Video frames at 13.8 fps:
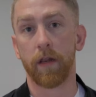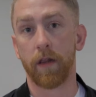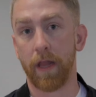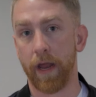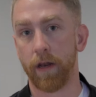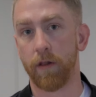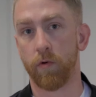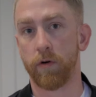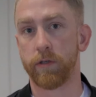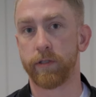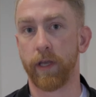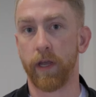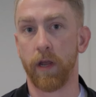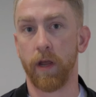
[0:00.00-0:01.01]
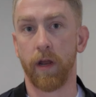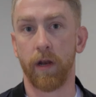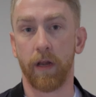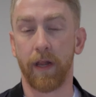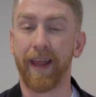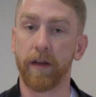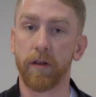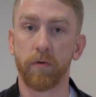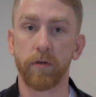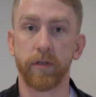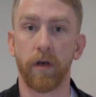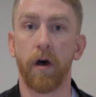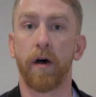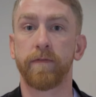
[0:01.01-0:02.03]
landlords, and
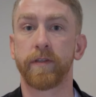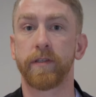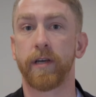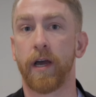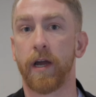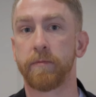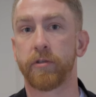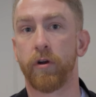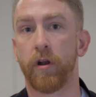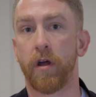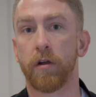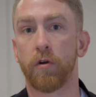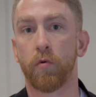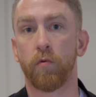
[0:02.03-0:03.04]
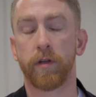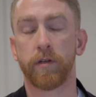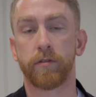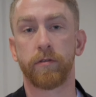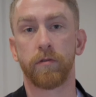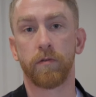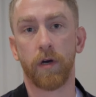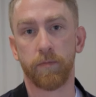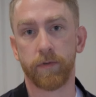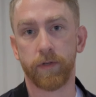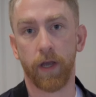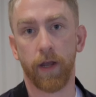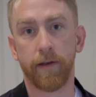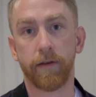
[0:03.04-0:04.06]
landlords oftentimes are not going to
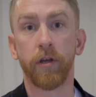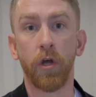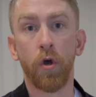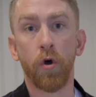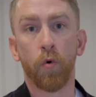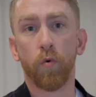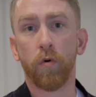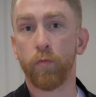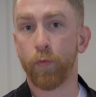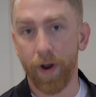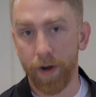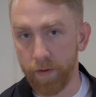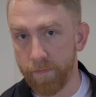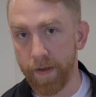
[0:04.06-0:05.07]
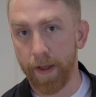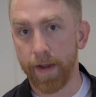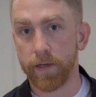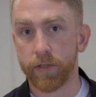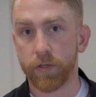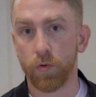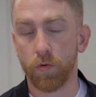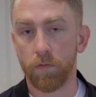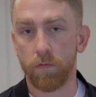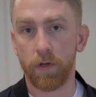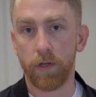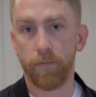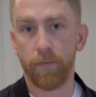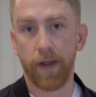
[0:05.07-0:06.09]
update or renovate or
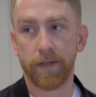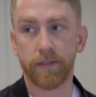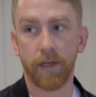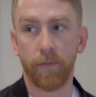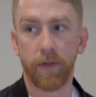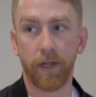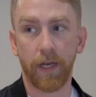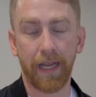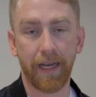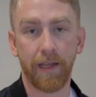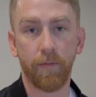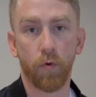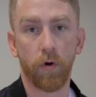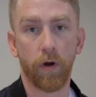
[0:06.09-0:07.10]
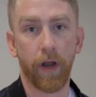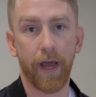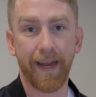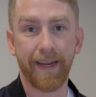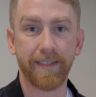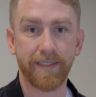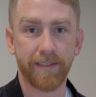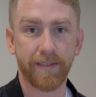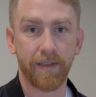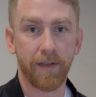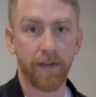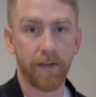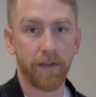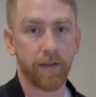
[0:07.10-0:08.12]
really make something any more nice
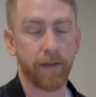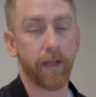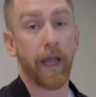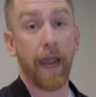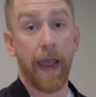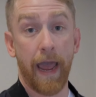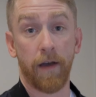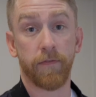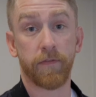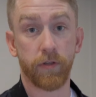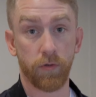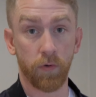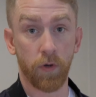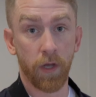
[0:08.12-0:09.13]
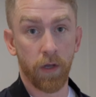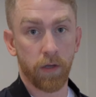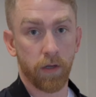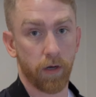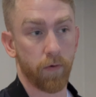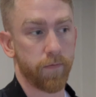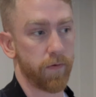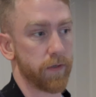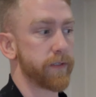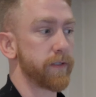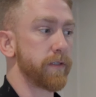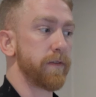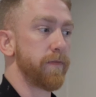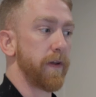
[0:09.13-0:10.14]
than they have to. You know, for
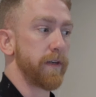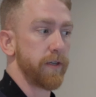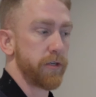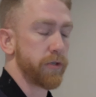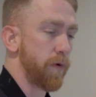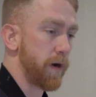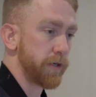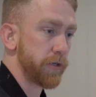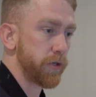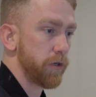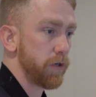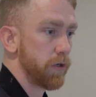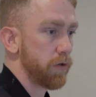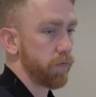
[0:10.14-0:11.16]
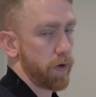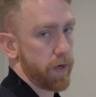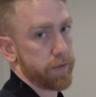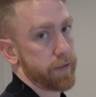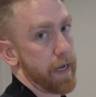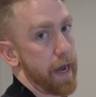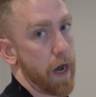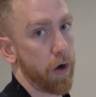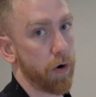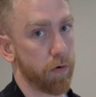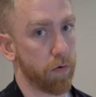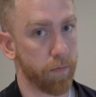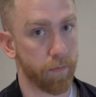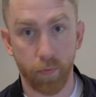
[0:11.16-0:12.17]
instance, if a dishwasher runs out
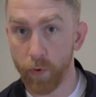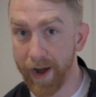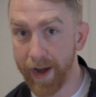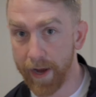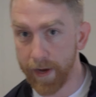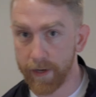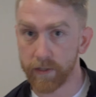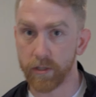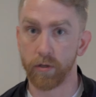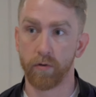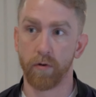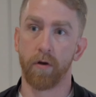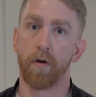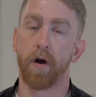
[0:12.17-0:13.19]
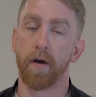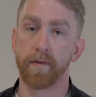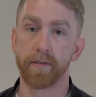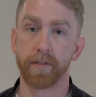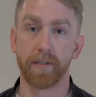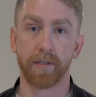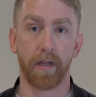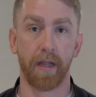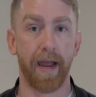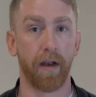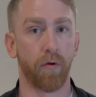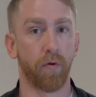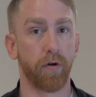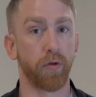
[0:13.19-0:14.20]
or breaks, you know, obviously as a
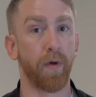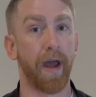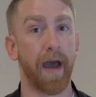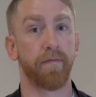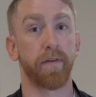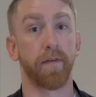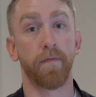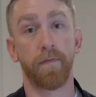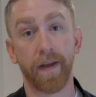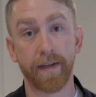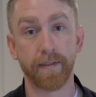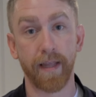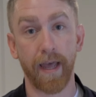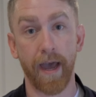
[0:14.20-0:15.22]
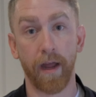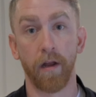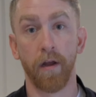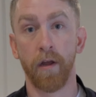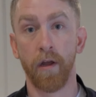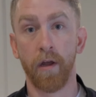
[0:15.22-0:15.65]
landlord, you have to fix that.